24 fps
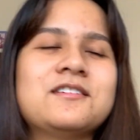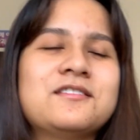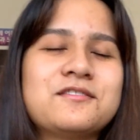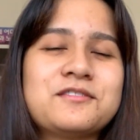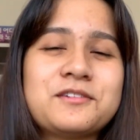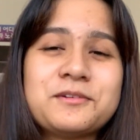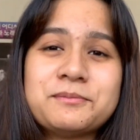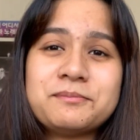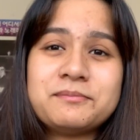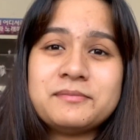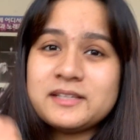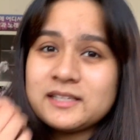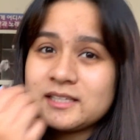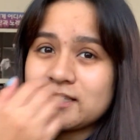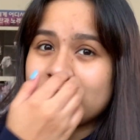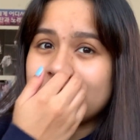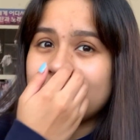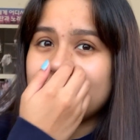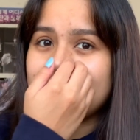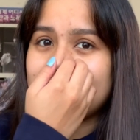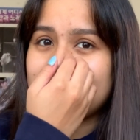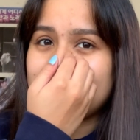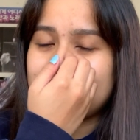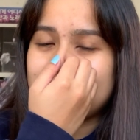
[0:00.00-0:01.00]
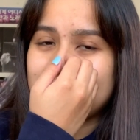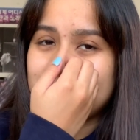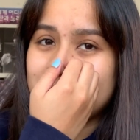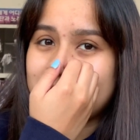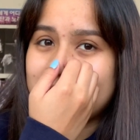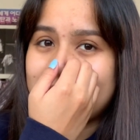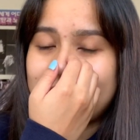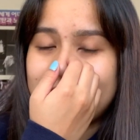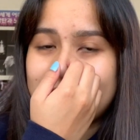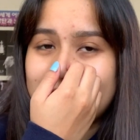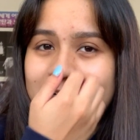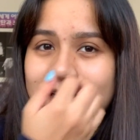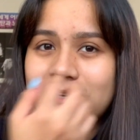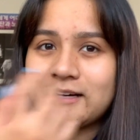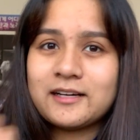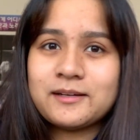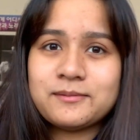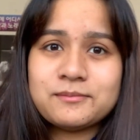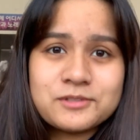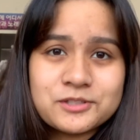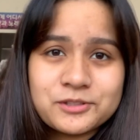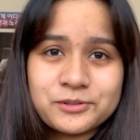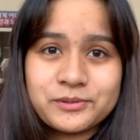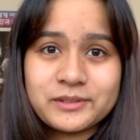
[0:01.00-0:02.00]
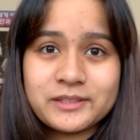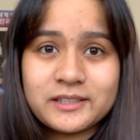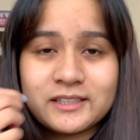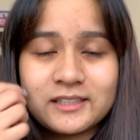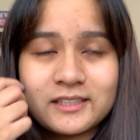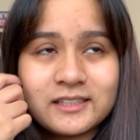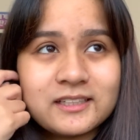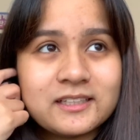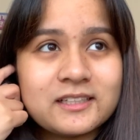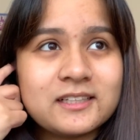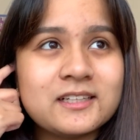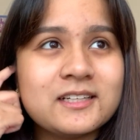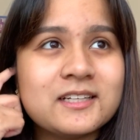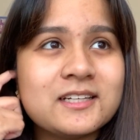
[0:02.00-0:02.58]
For me, the way that I'm doing it,